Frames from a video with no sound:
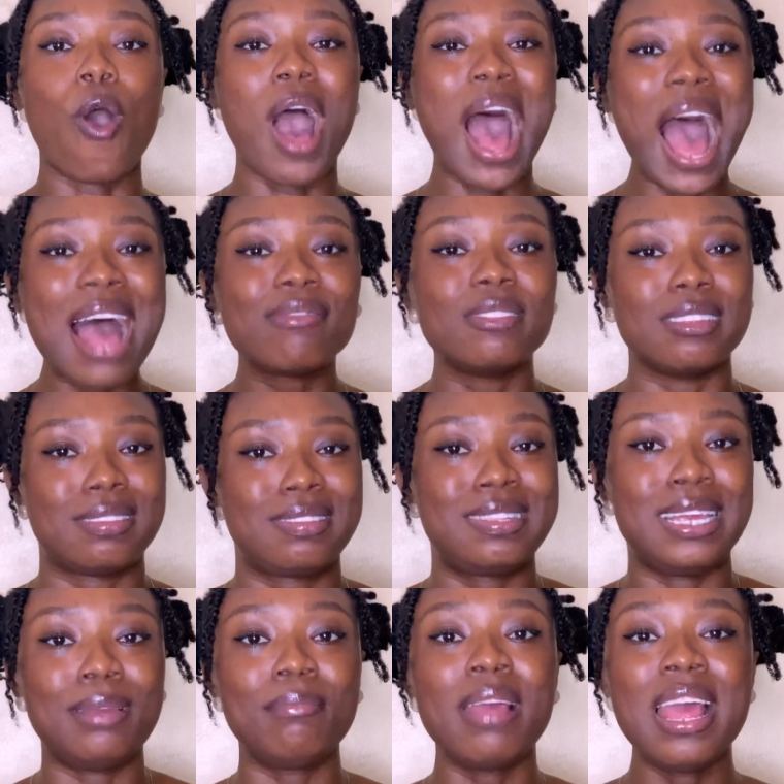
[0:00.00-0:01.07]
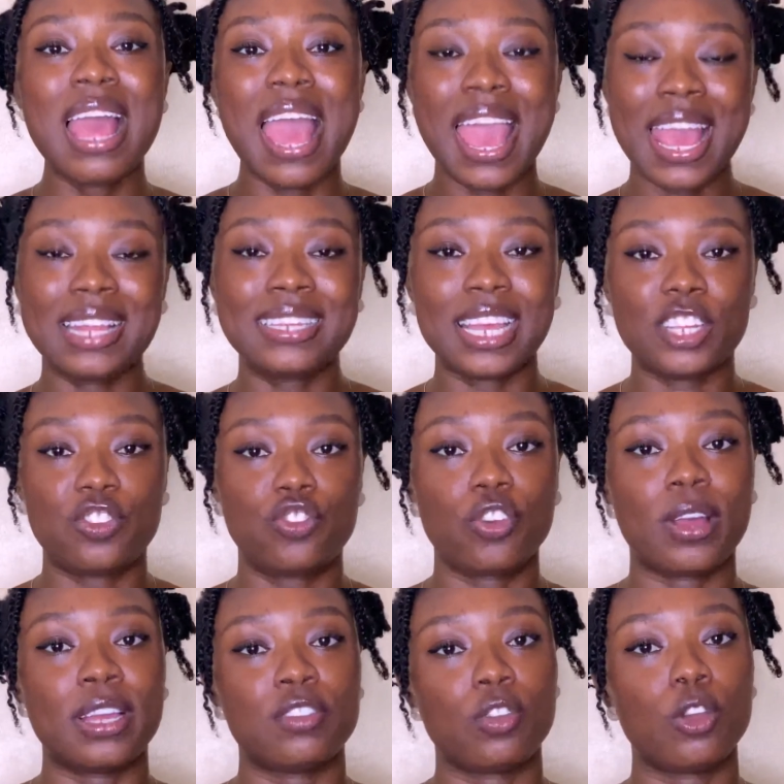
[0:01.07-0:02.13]
have the same hair texture
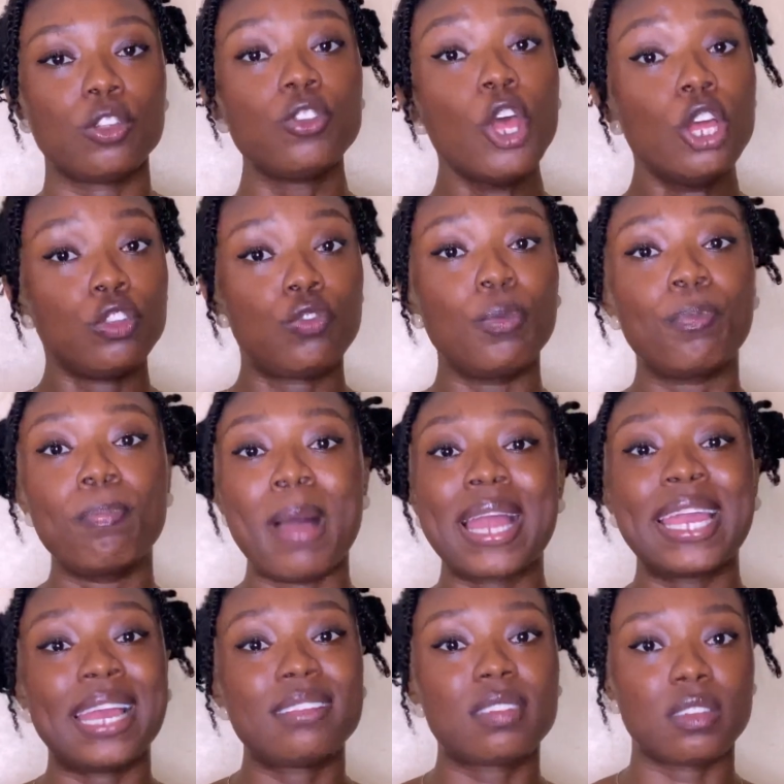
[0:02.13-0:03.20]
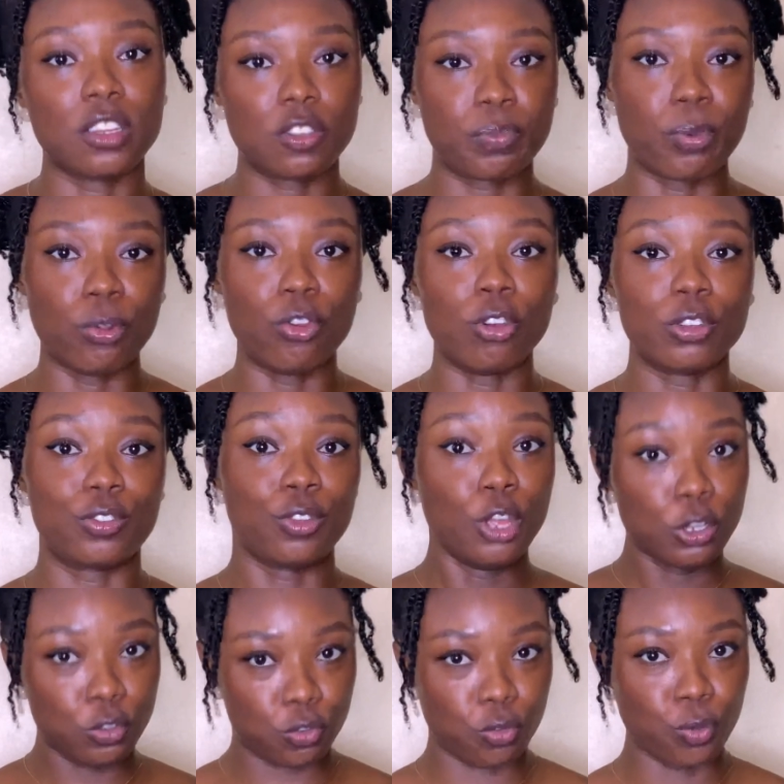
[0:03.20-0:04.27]
as us to market these products
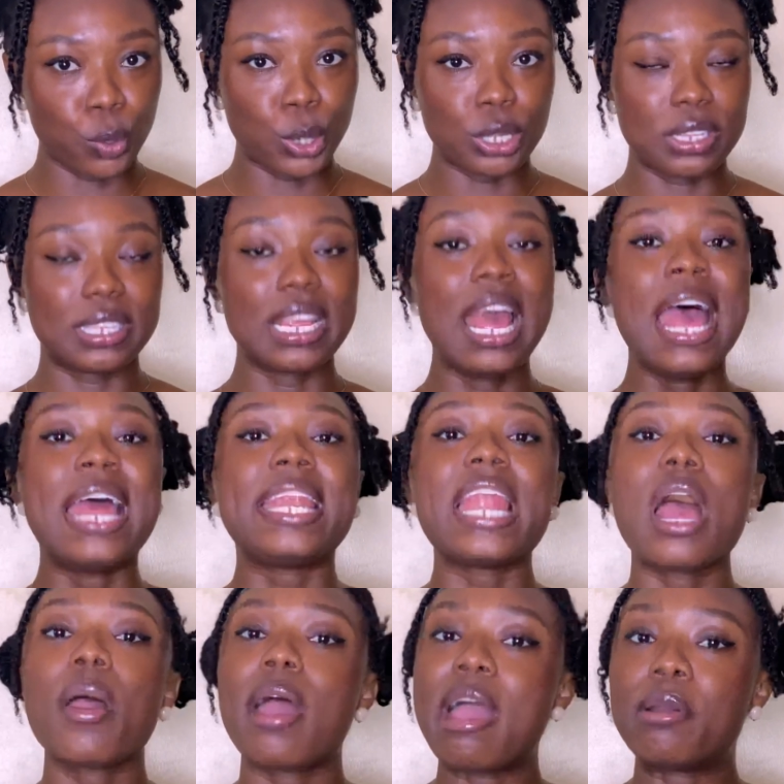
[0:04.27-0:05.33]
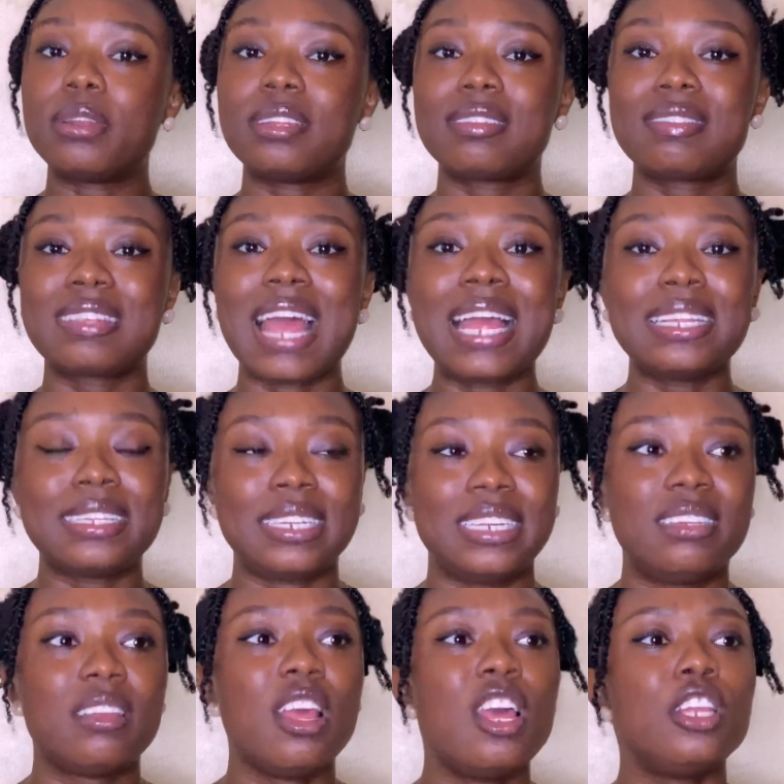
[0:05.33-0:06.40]
to us. Now I understand
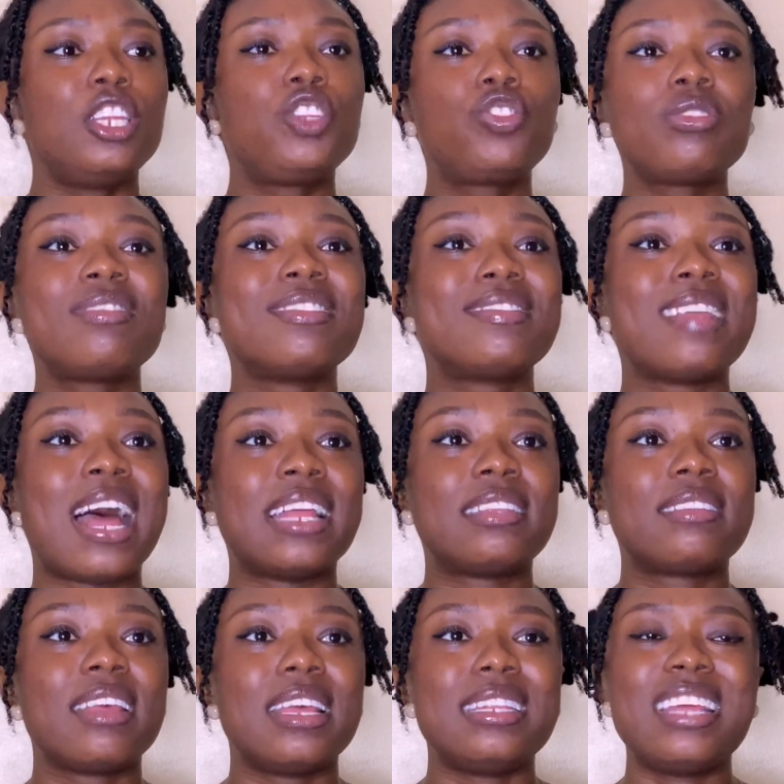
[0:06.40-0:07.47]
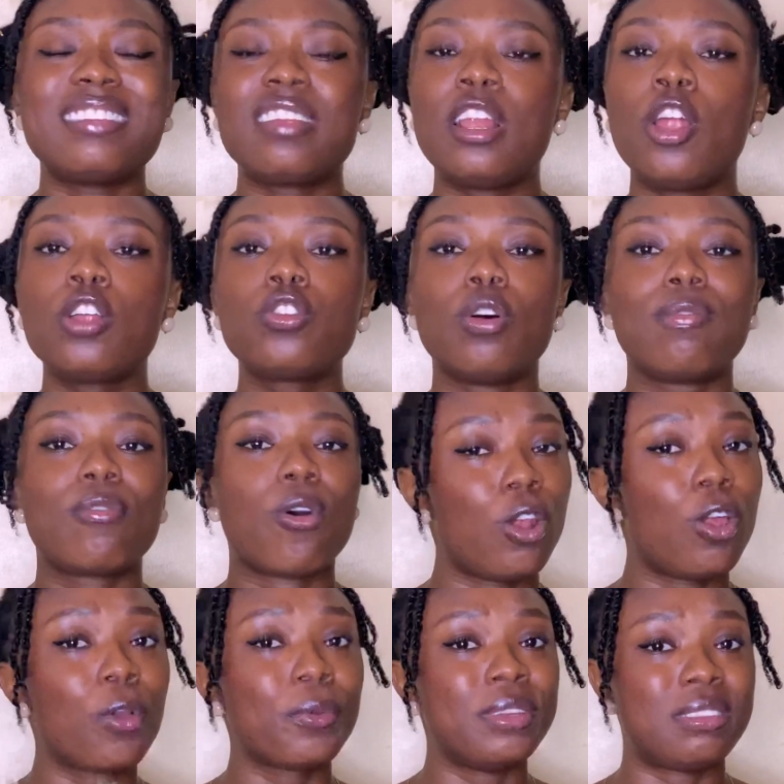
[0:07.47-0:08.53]
it. The truth is that there's a lot of
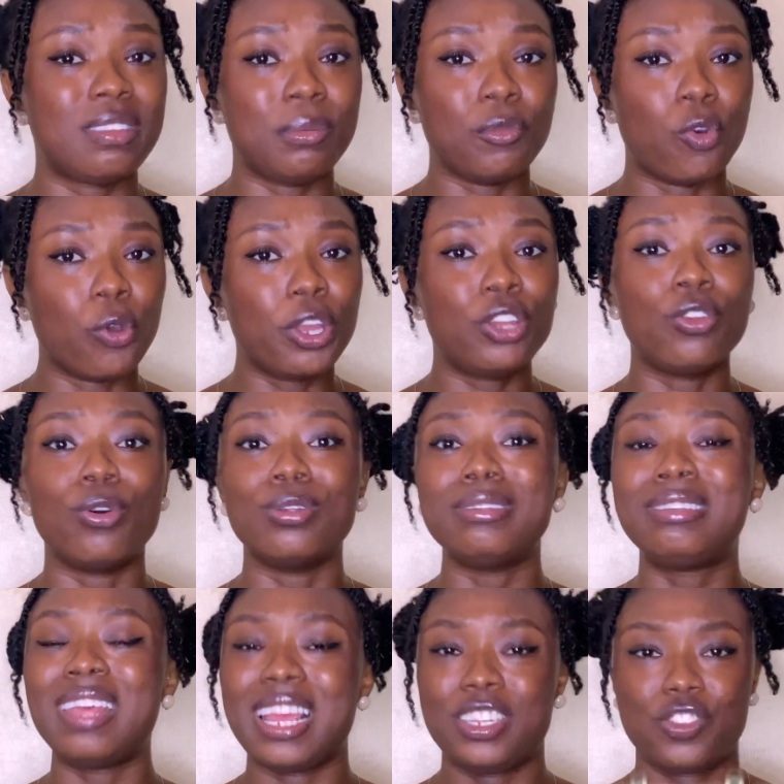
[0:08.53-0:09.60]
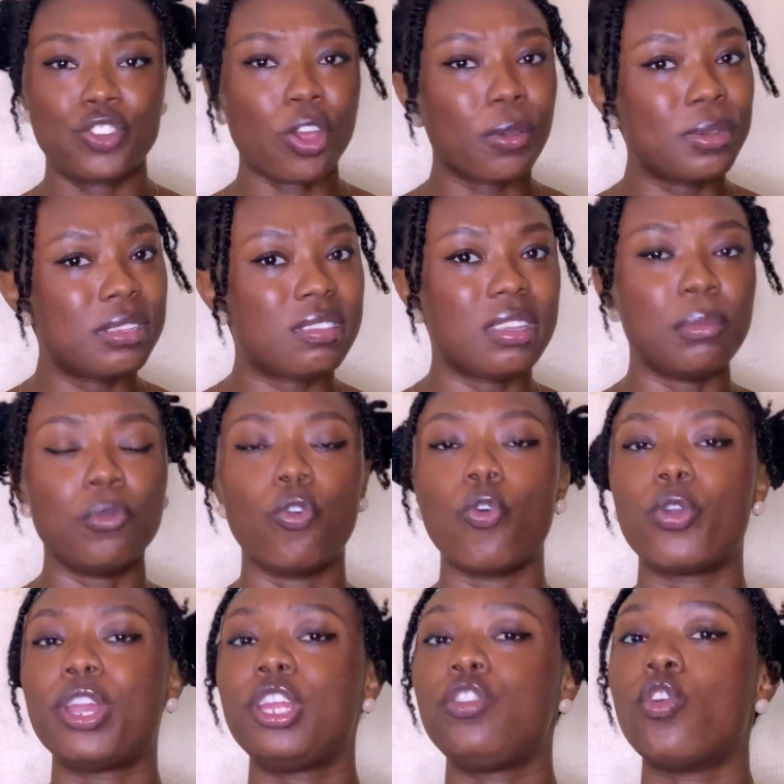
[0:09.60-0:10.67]
colorism going on, texturism
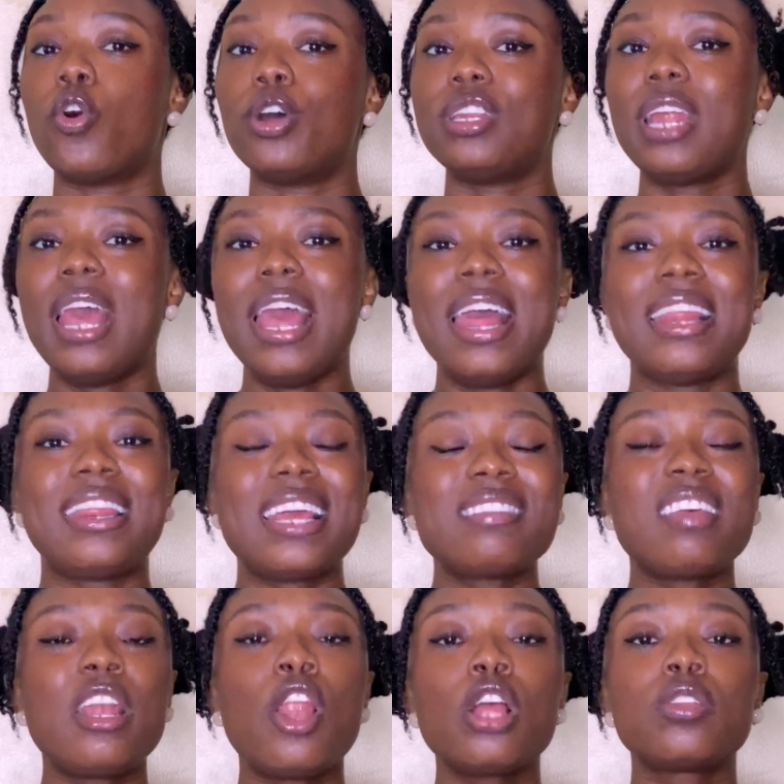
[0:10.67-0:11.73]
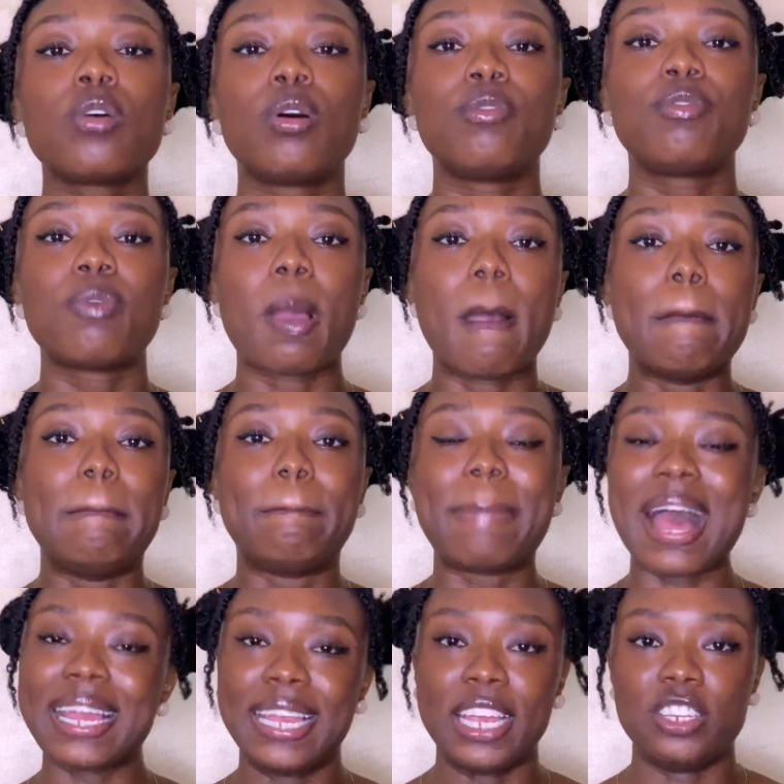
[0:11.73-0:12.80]
going on. There's a lot of
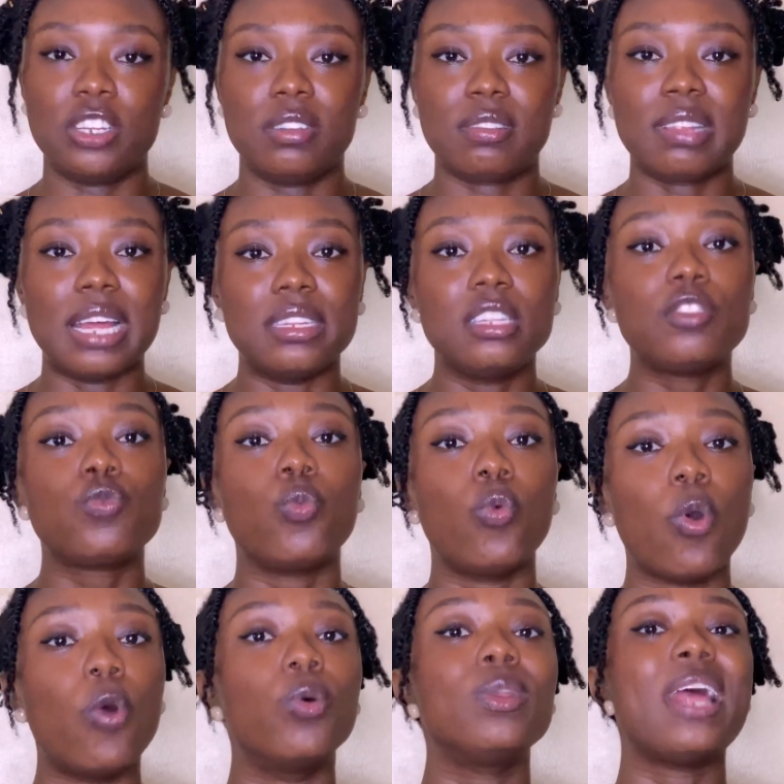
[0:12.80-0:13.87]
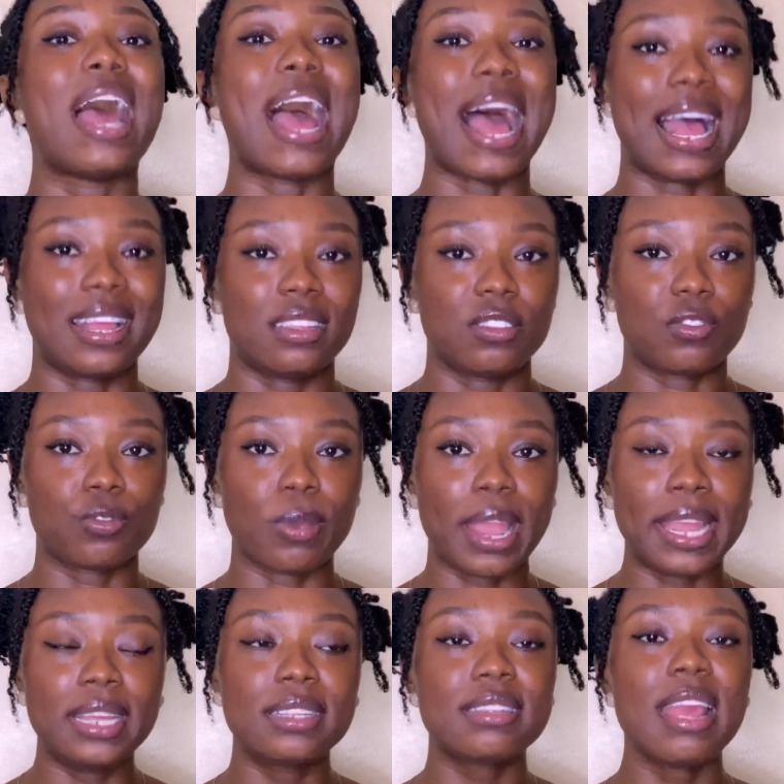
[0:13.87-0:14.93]
baggages that this world has,
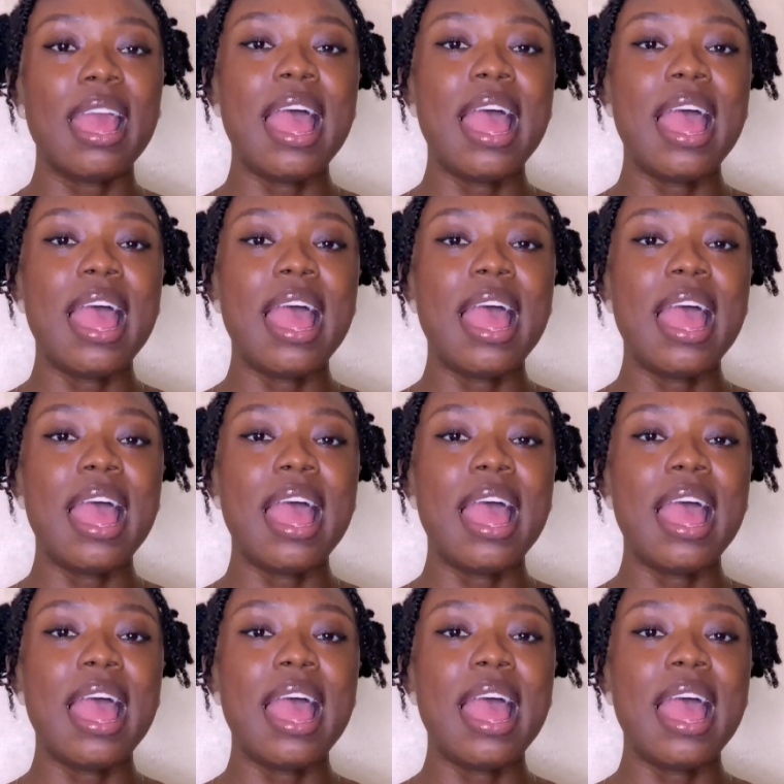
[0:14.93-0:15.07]
right?